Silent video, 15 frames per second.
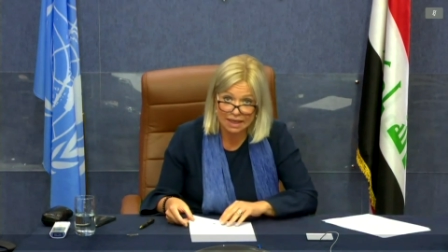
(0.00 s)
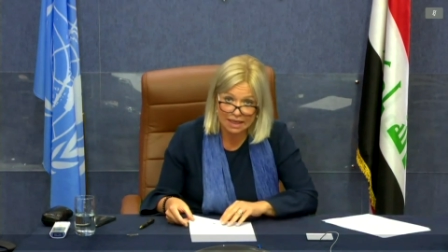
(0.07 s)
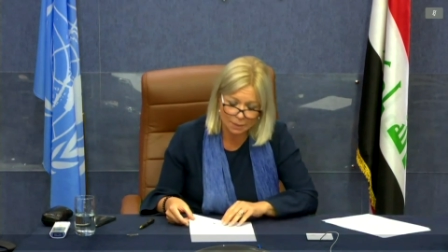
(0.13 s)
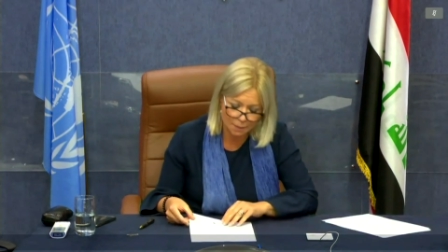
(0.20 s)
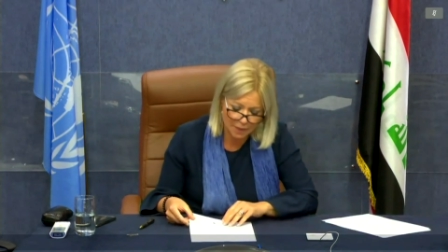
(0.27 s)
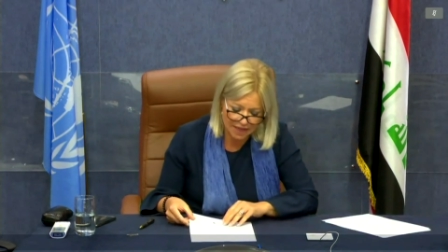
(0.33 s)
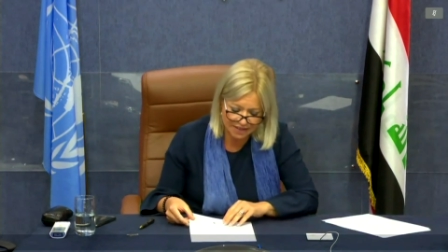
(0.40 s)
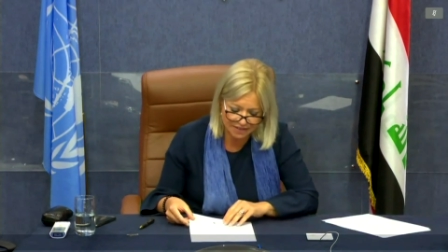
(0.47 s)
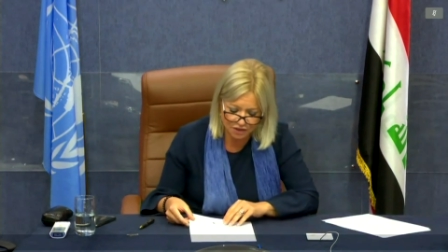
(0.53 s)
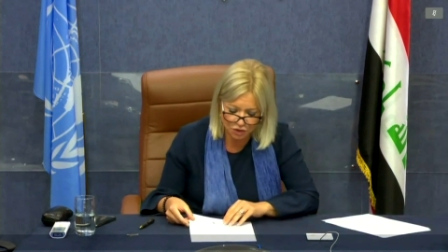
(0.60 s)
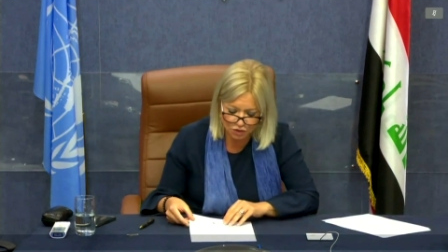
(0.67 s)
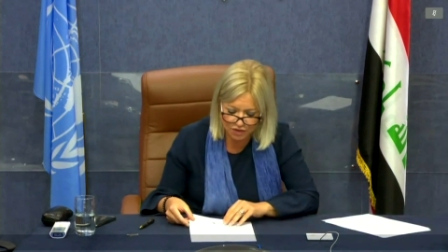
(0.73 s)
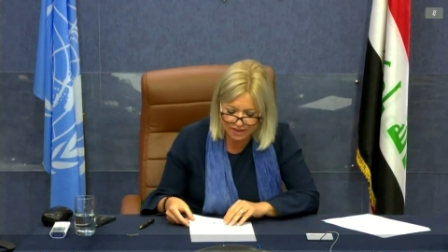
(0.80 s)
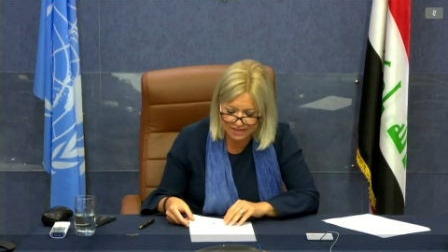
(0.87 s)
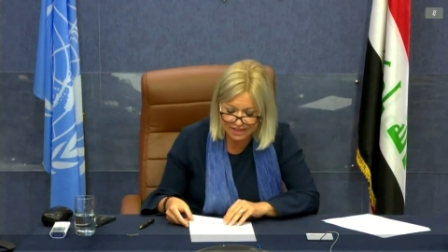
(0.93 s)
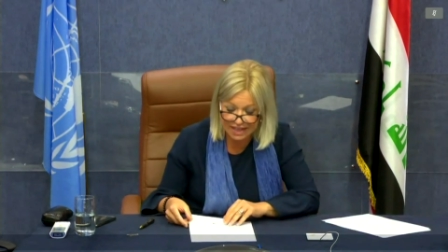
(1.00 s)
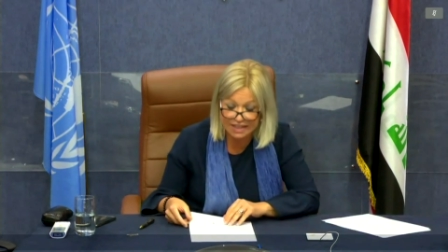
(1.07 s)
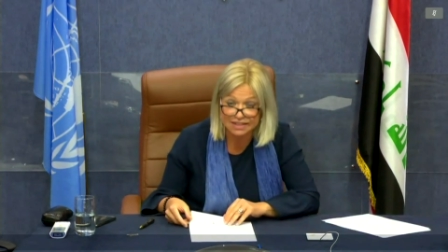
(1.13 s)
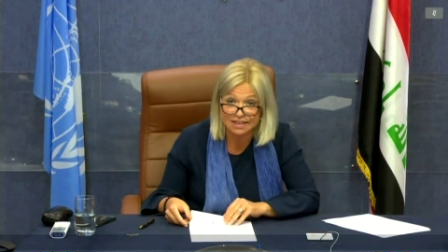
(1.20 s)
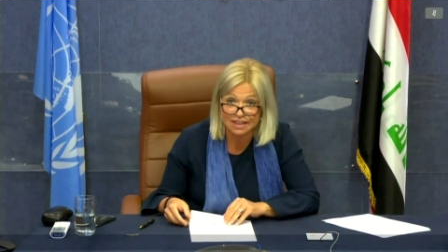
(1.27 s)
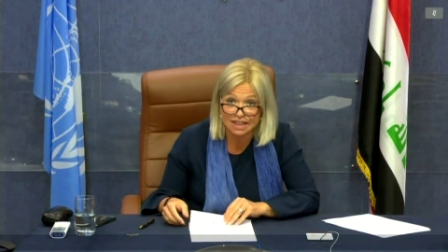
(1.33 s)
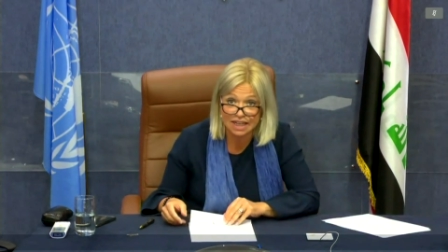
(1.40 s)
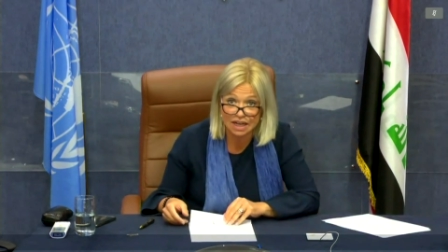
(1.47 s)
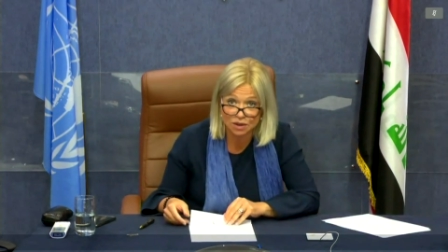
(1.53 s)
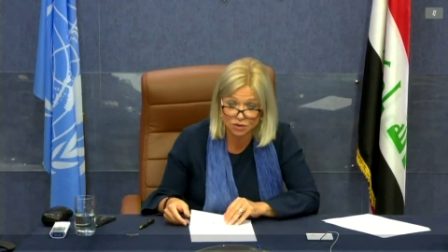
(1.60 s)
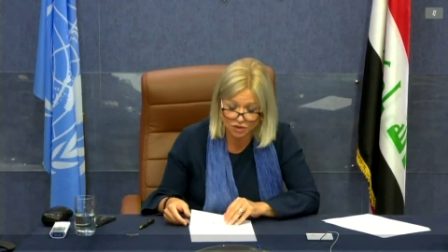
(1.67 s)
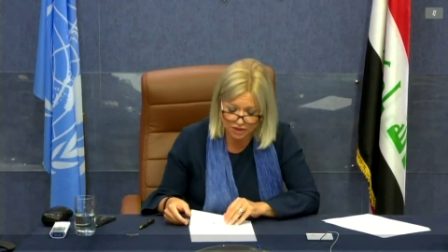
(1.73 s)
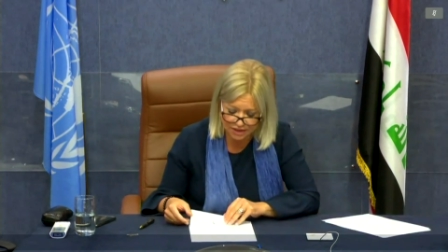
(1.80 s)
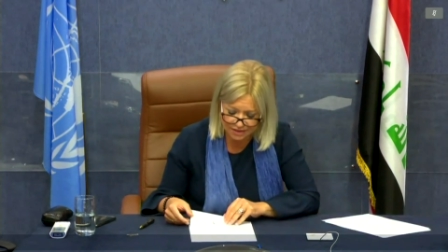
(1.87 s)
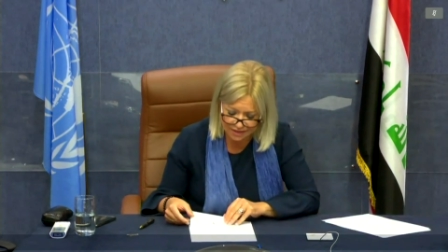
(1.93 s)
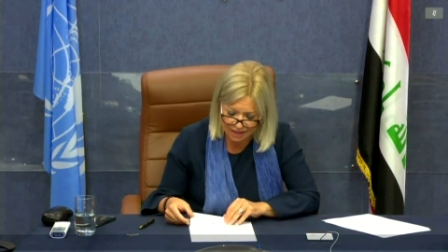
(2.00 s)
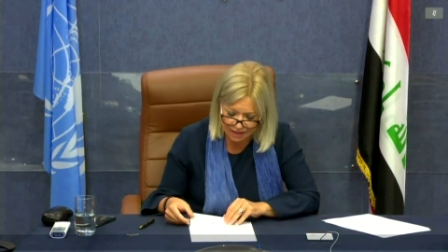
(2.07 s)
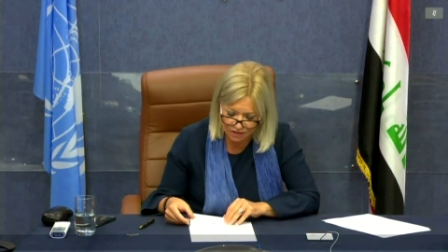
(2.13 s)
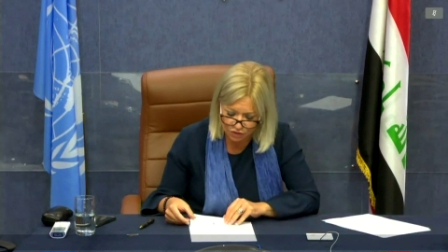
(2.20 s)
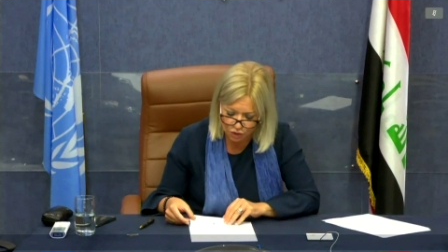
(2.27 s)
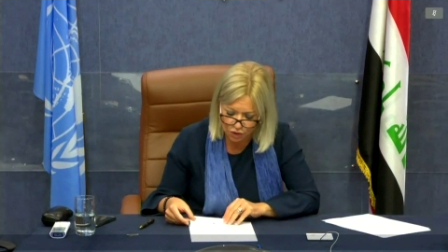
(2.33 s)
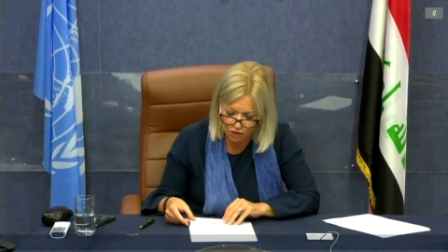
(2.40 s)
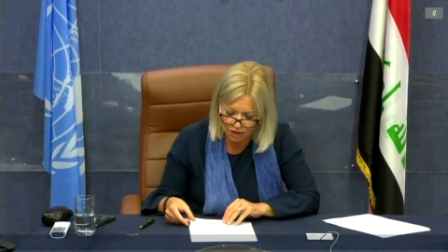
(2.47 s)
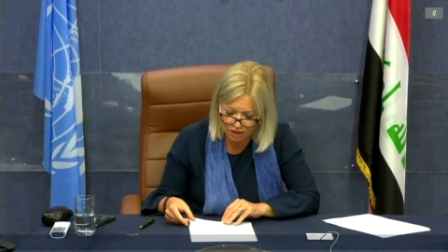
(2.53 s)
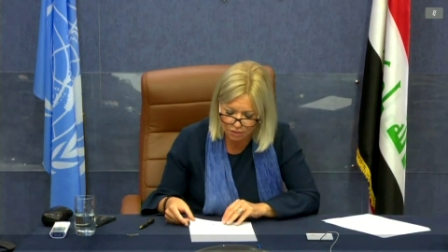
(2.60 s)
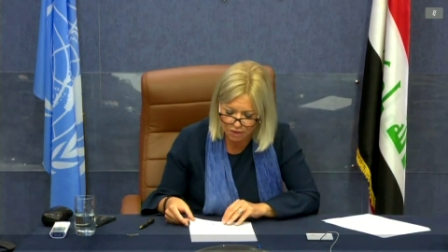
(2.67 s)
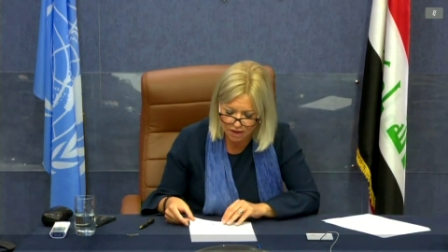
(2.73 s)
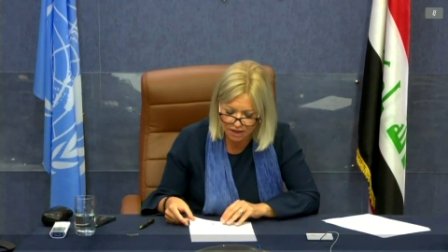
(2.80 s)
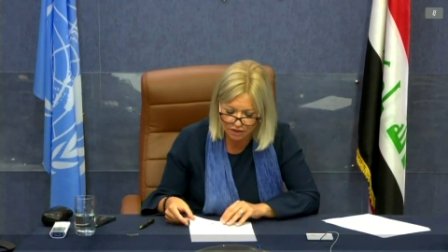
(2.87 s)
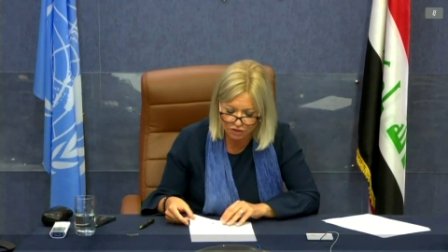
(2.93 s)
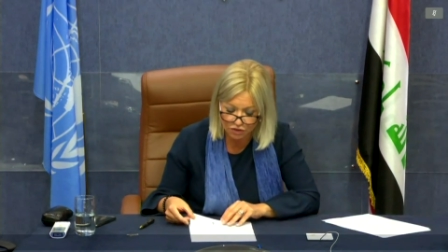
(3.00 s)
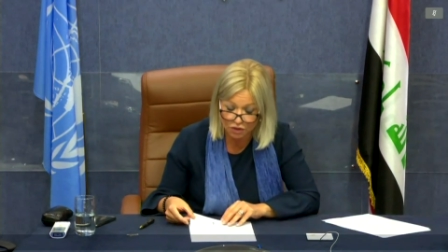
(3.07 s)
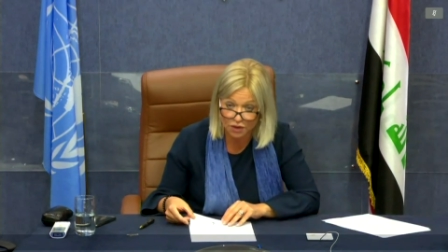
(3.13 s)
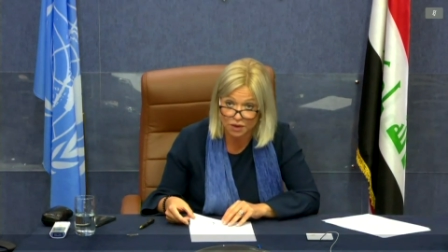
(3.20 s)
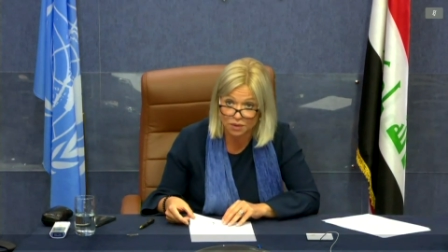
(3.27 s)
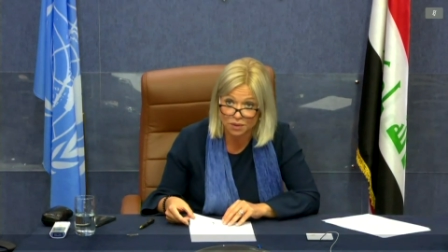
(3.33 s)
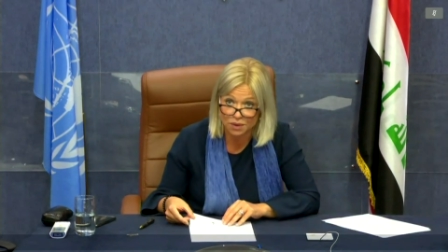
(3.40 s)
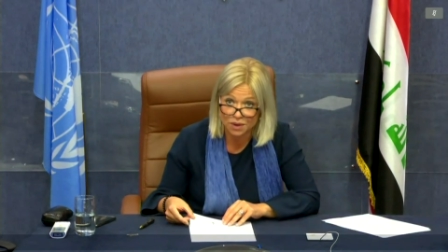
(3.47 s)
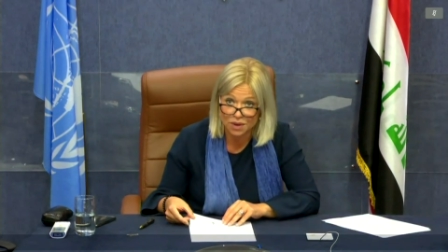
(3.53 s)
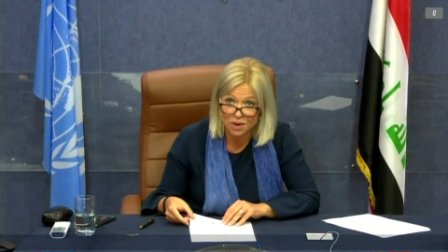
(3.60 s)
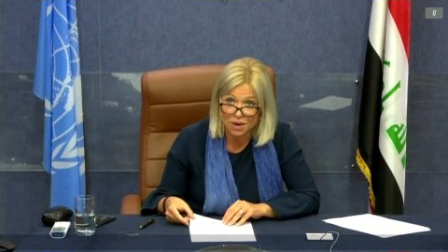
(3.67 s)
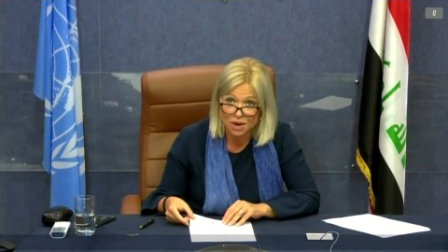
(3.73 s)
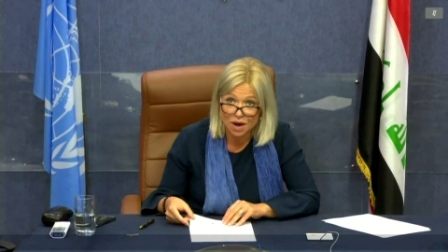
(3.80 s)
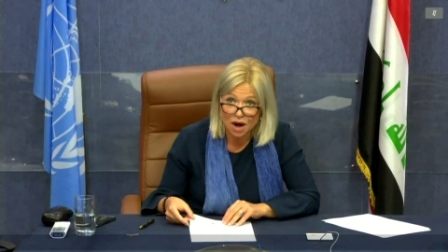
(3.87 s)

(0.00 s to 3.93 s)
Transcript: and a pattern of attacks and counterattacks on Iraqi soil